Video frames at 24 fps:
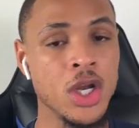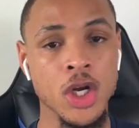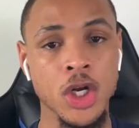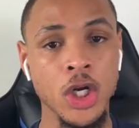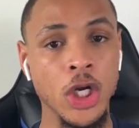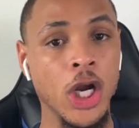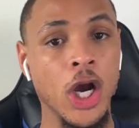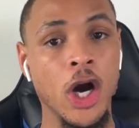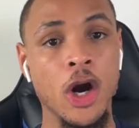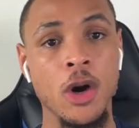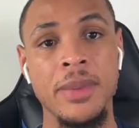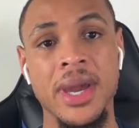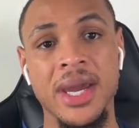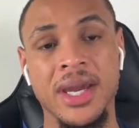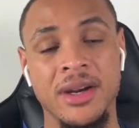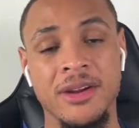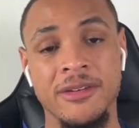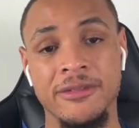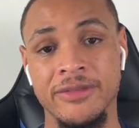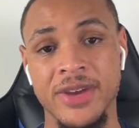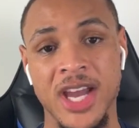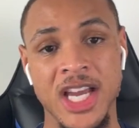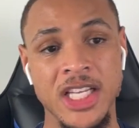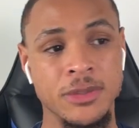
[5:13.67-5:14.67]
go make an
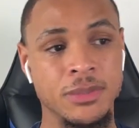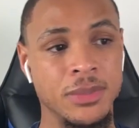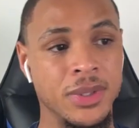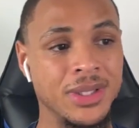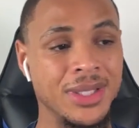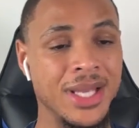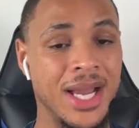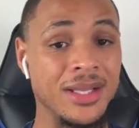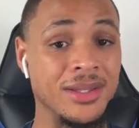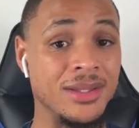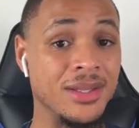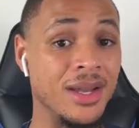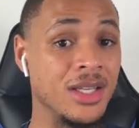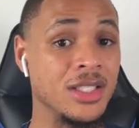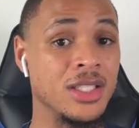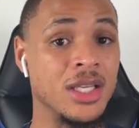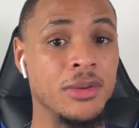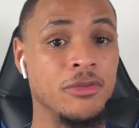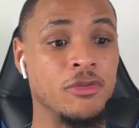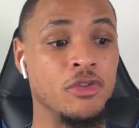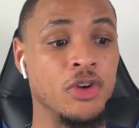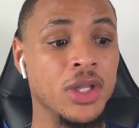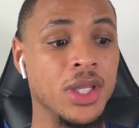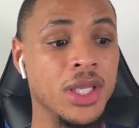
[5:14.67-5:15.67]
investment that
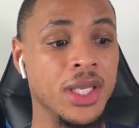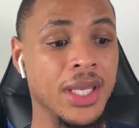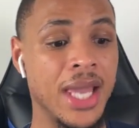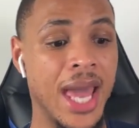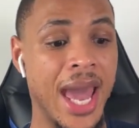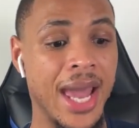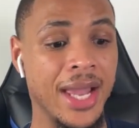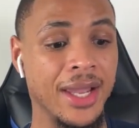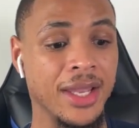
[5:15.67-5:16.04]
doesn't really